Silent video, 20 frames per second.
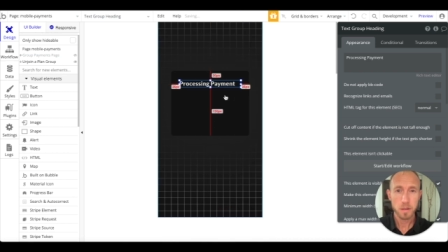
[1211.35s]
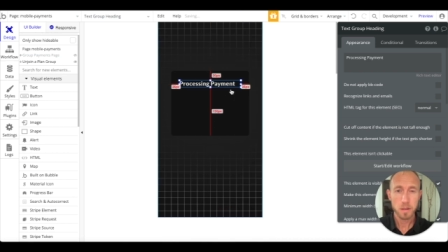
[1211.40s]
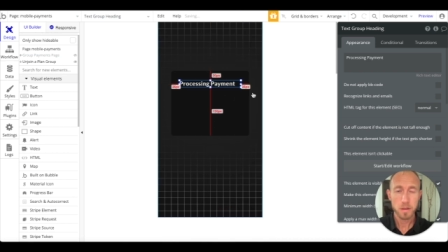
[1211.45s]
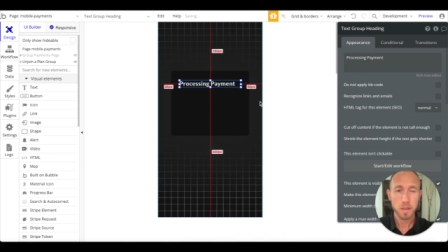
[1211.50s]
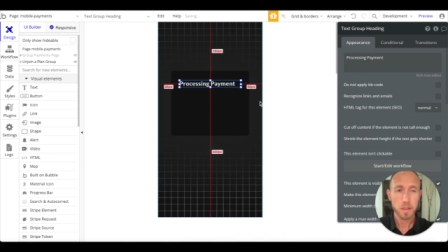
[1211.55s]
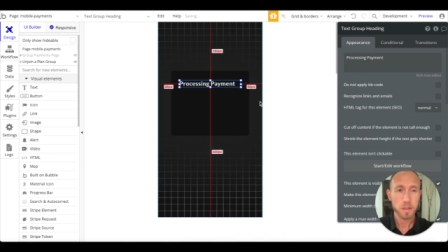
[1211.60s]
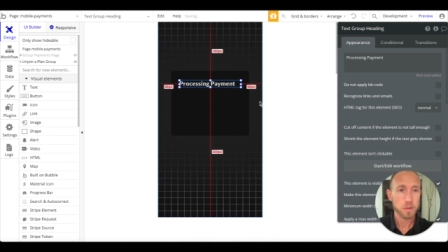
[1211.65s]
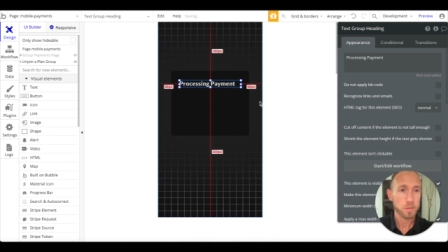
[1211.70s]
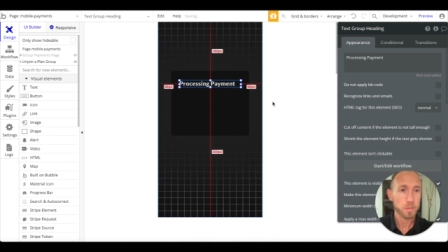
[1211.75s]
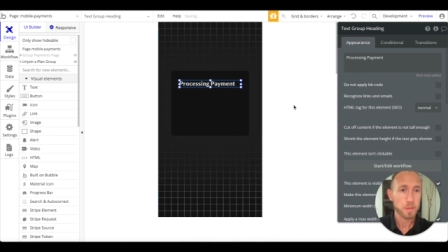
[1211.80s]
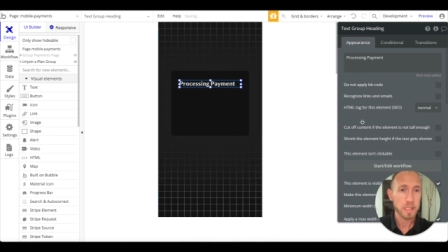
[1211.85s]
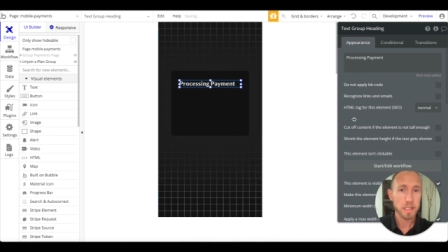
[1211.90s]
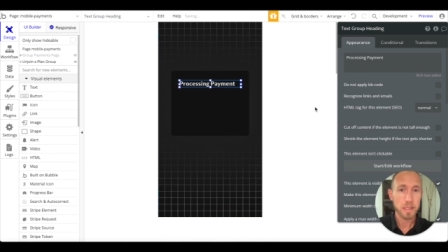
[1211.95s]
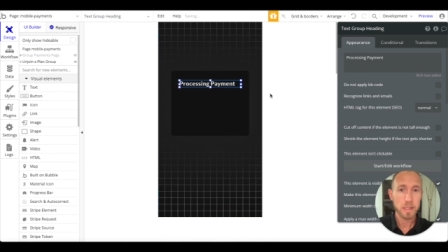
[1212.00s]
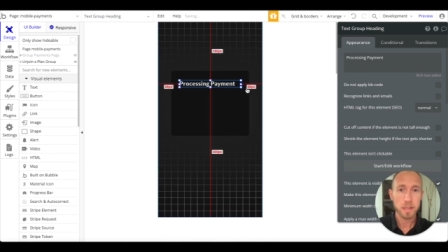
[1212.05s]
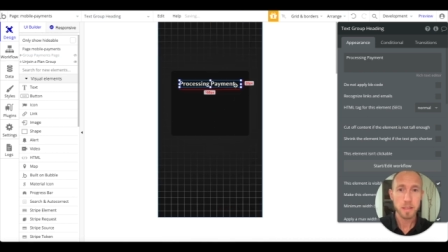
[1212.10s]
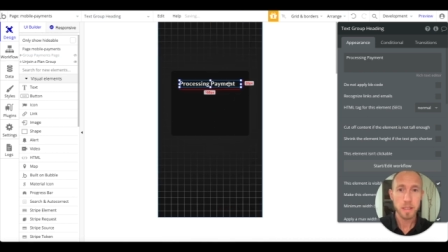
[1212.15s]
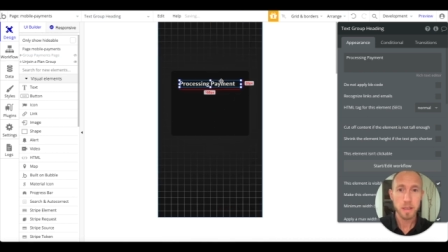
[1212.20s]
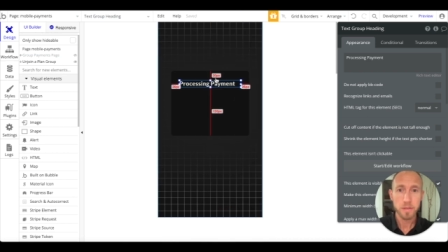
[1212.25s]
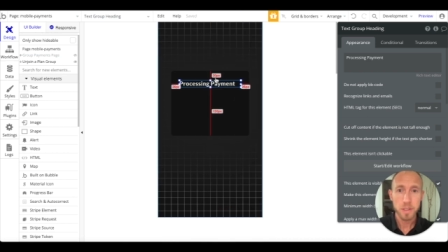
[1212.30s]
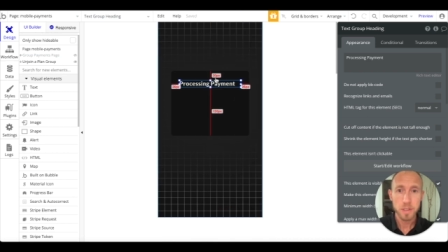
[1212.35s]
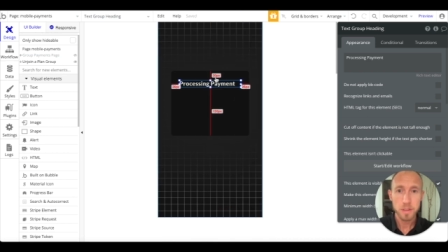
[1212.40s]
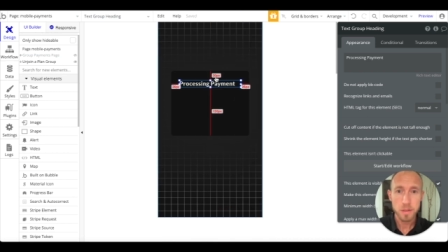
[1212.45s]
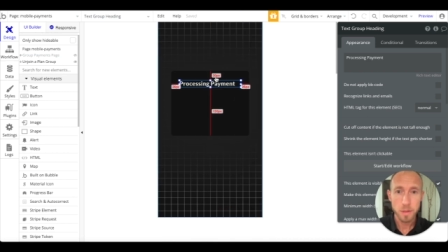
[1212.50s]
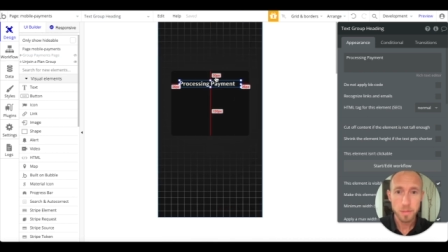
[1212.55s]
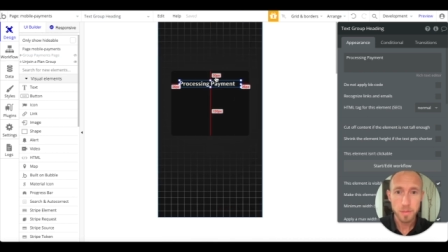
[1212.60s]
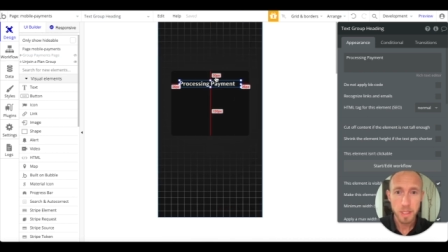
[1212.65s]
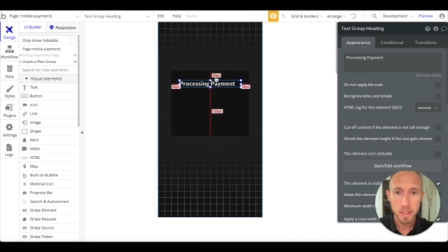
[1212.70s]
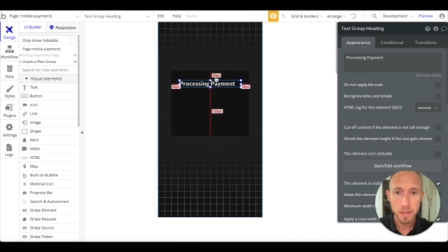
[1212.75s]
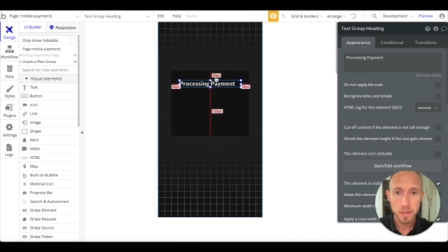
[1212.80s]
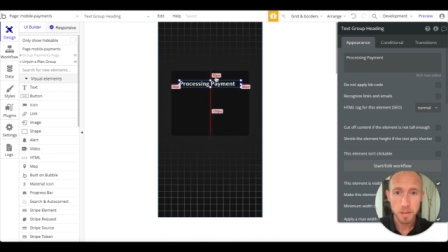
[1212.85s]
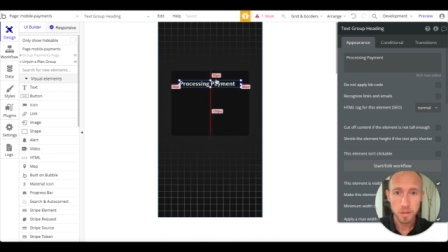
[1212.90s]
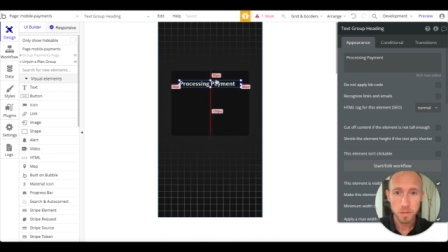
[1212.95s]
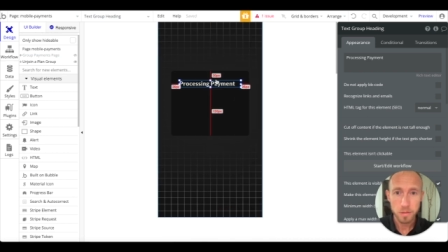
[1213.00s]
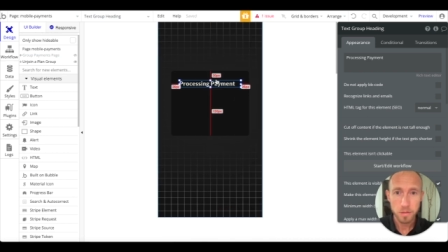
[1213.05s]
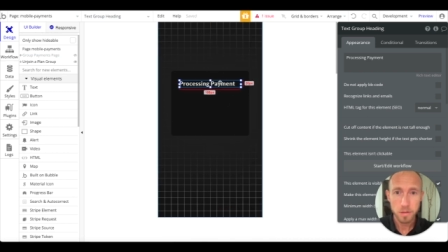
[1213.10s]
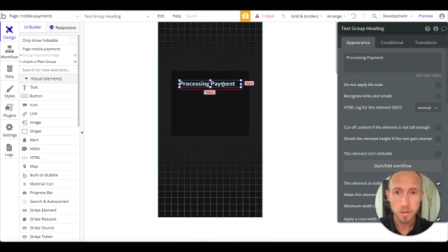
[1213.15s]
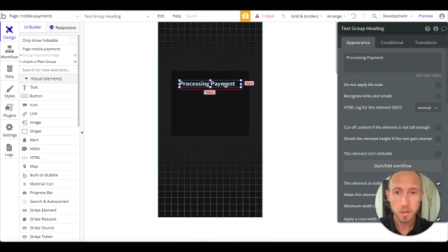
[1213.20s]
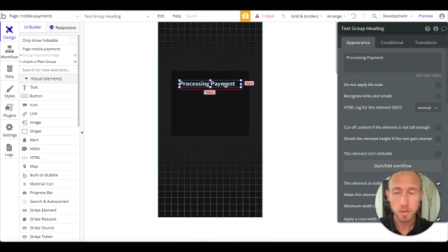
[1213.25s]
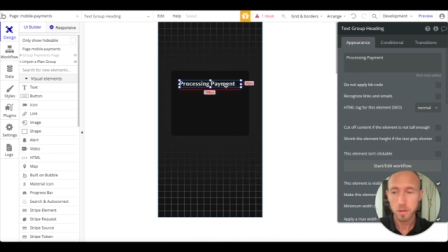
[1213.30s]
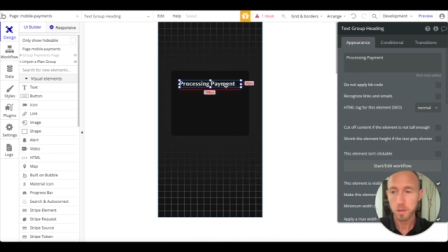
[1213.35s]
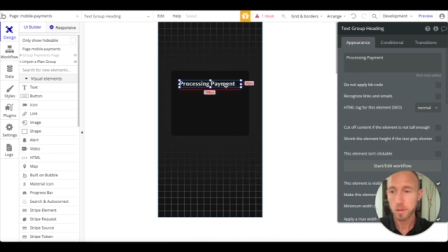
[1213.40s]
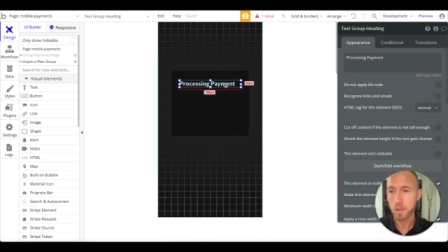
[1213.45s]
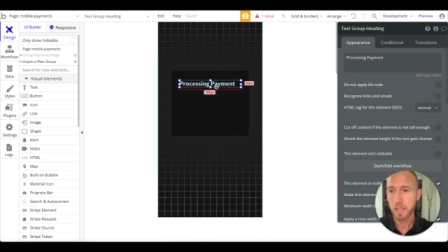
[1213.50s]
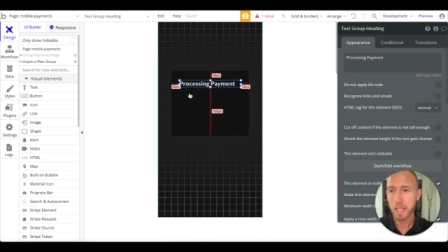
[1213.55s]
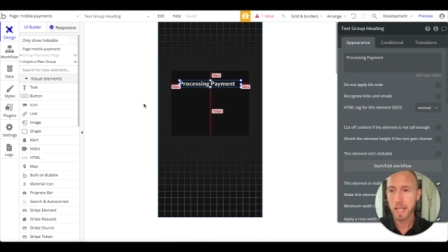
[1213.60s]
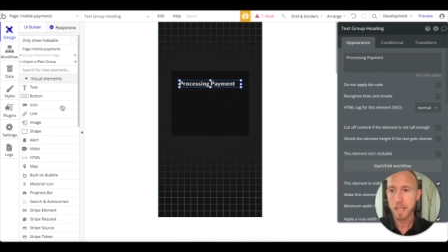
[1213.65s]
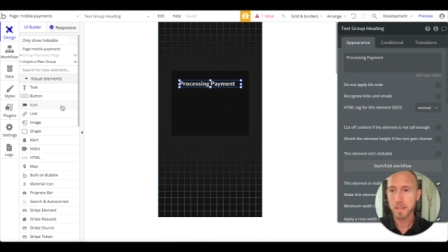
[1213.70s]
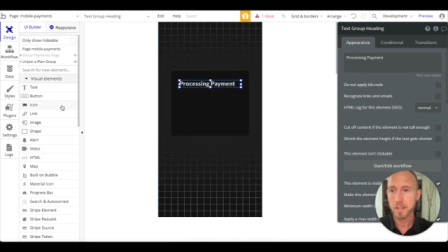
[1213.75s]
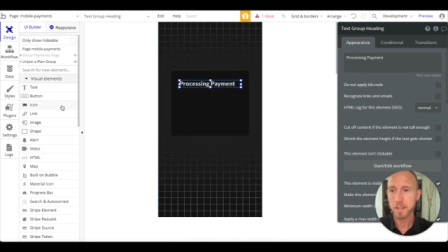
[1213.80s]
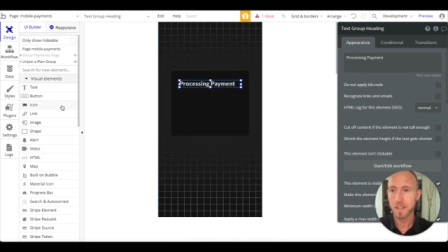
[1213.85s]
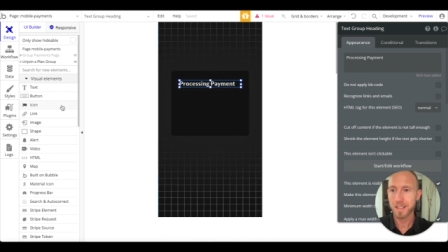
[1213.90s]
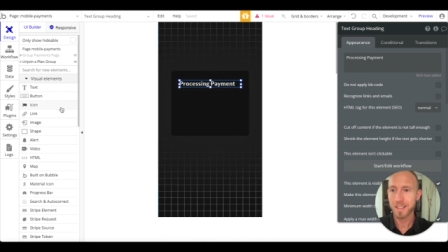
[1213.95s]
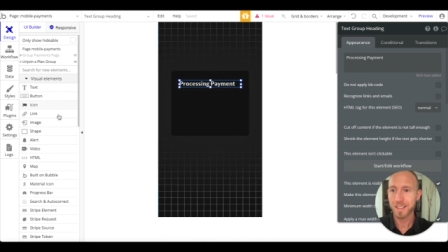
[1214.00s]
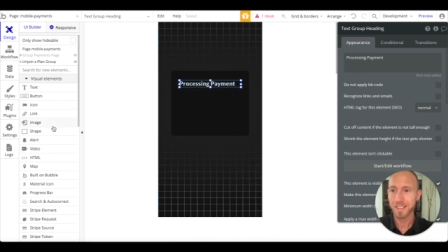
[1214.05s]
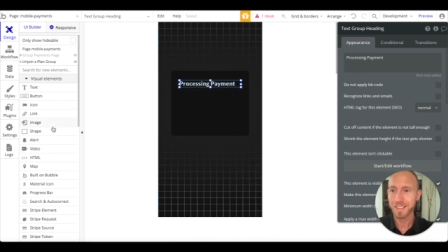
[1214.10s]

they'll be given something to look at.